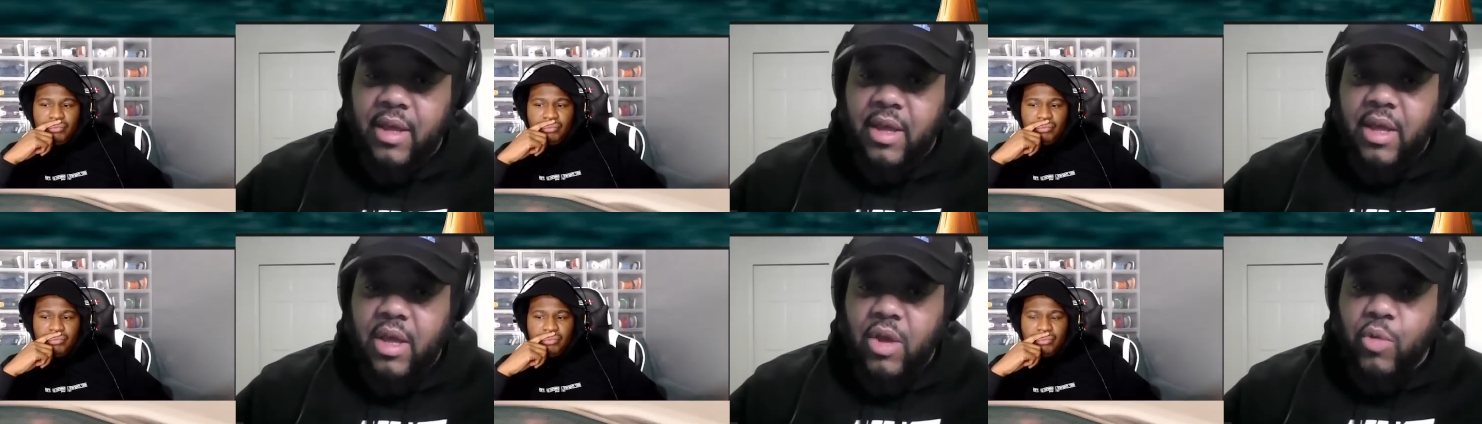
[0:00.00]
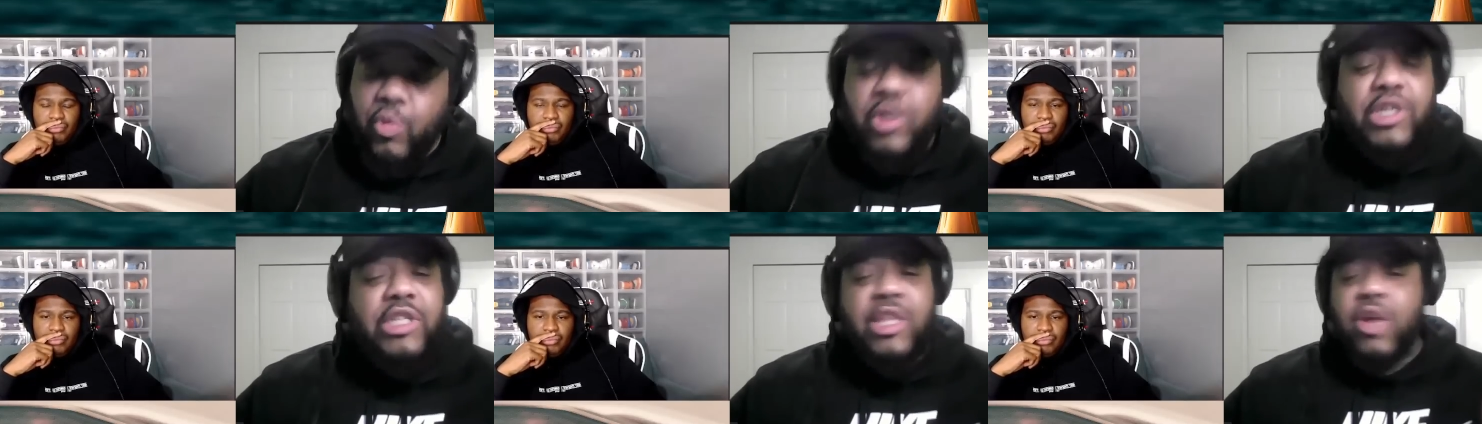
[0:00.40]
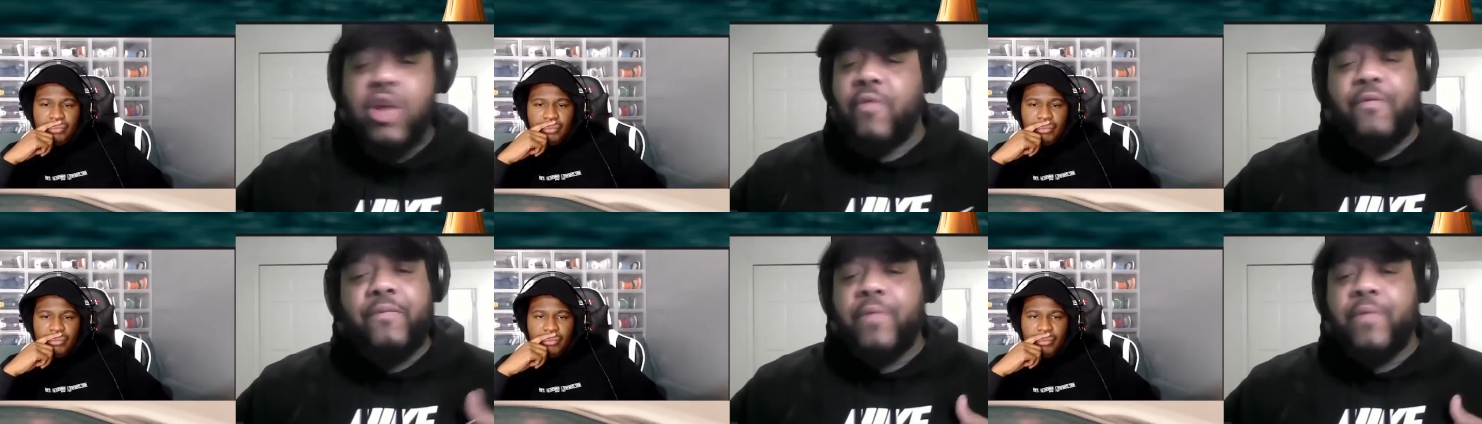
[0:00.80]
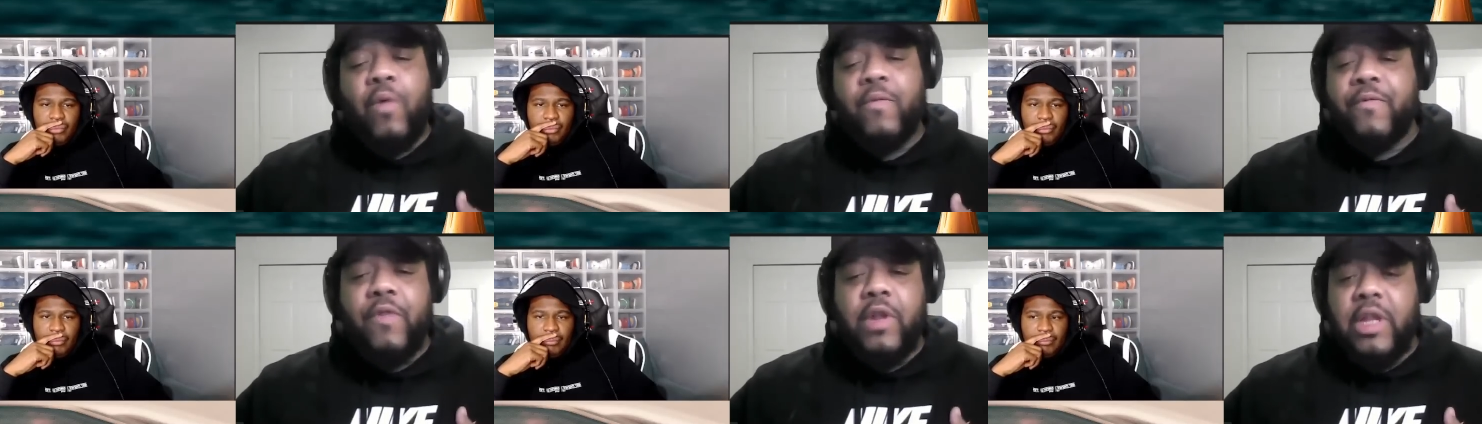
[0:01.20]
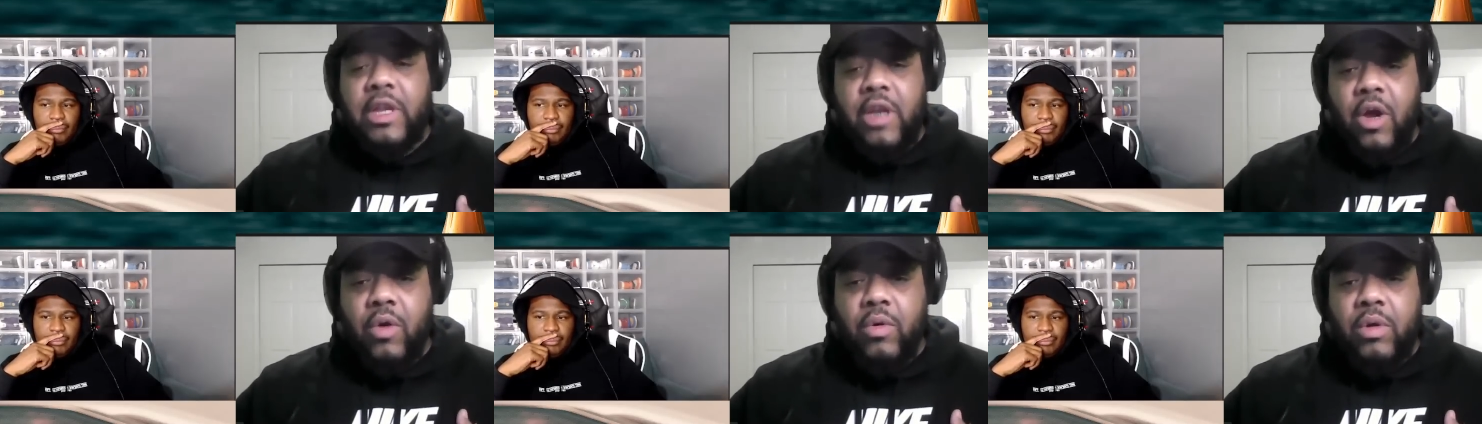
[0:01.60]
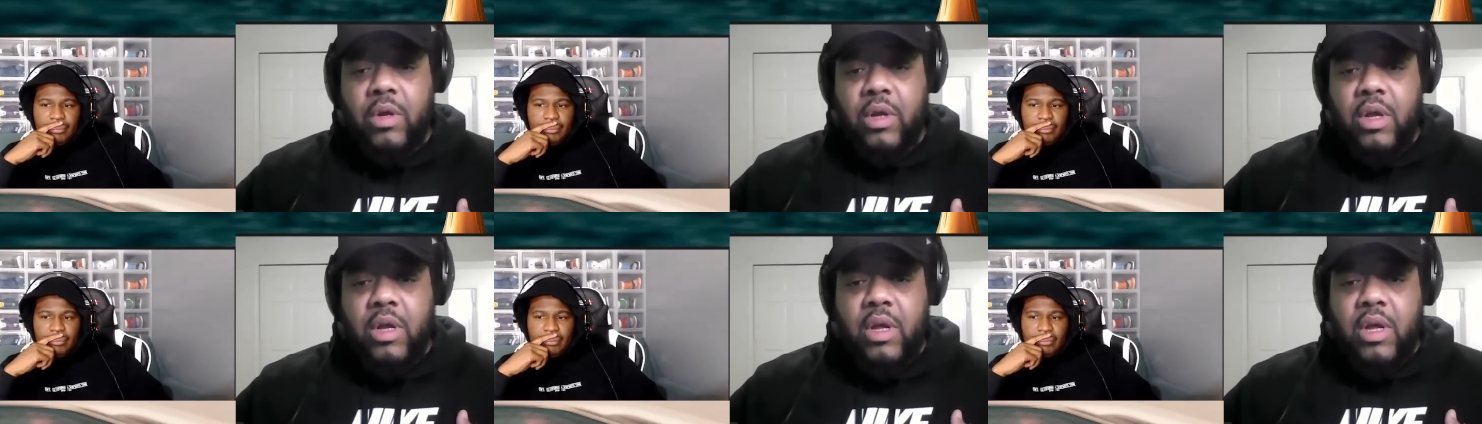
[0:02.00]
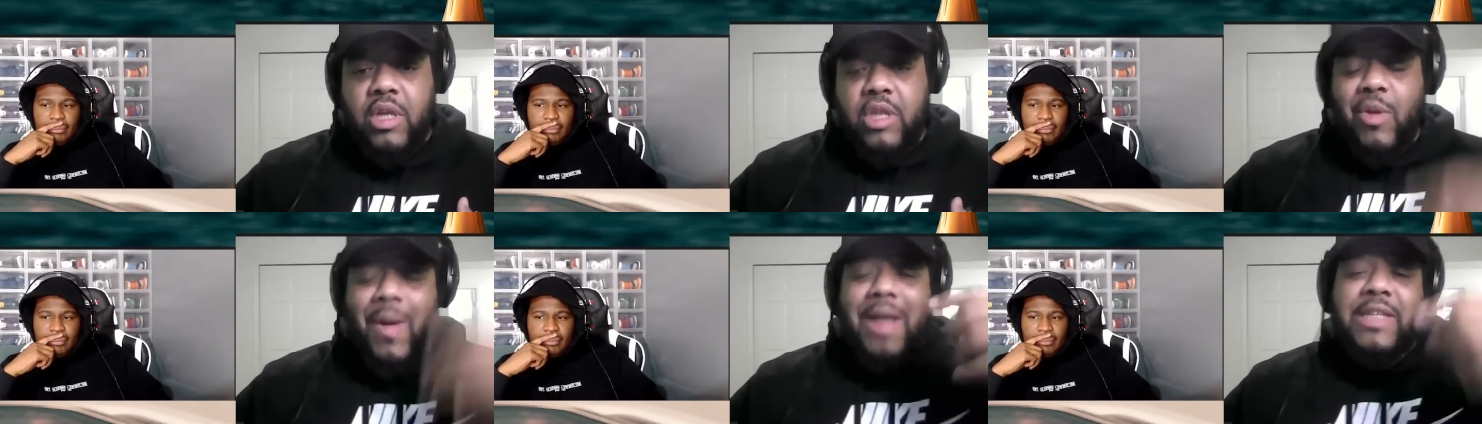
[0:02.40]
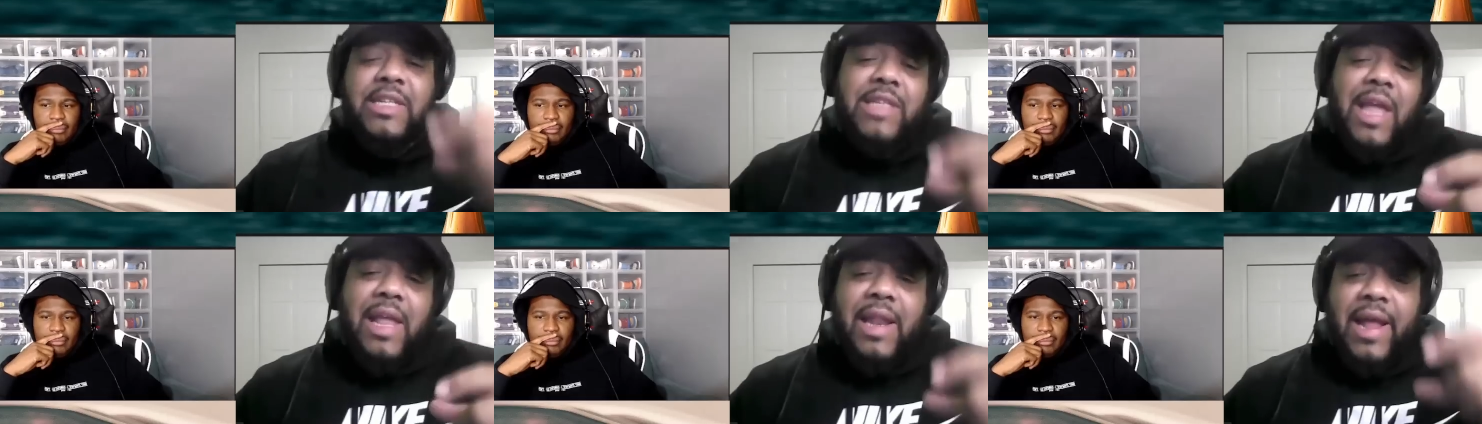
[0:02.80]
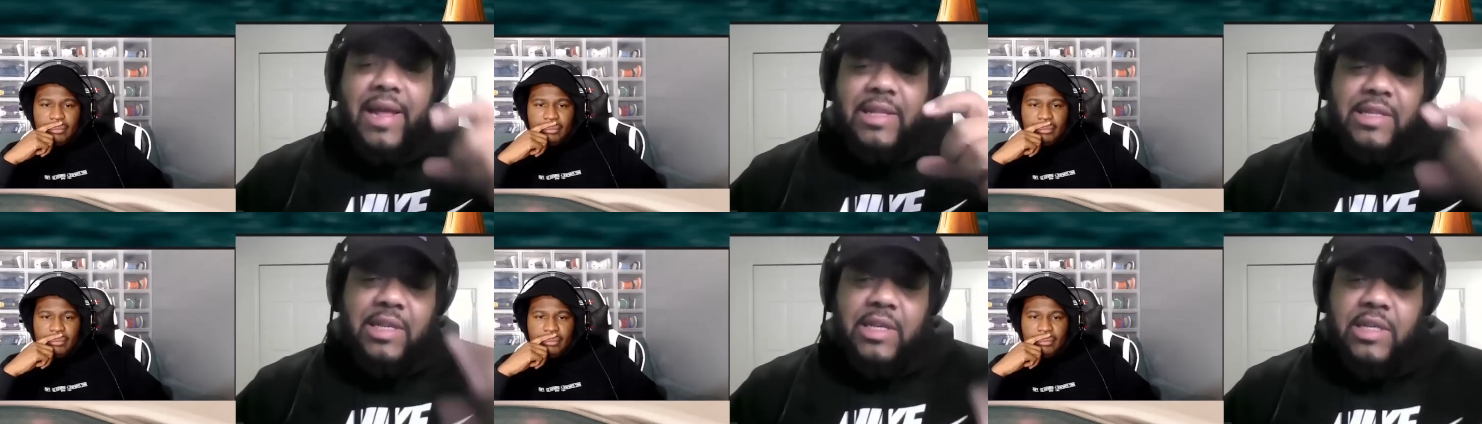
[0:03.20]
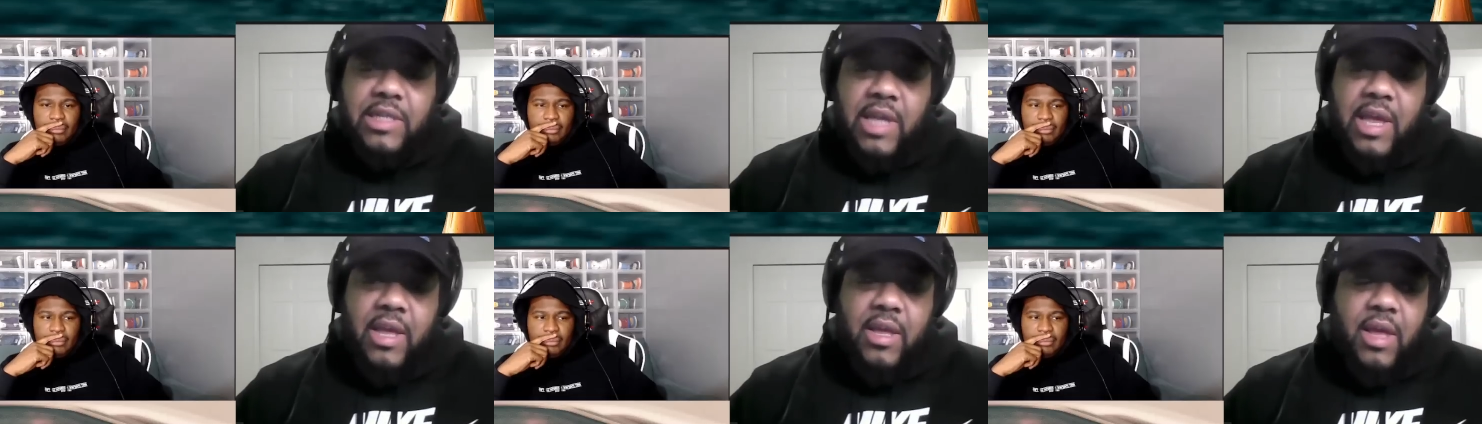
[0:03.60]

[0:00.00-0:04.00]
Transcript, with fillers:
Speaker 1: We still don't fully know. So I say that to say,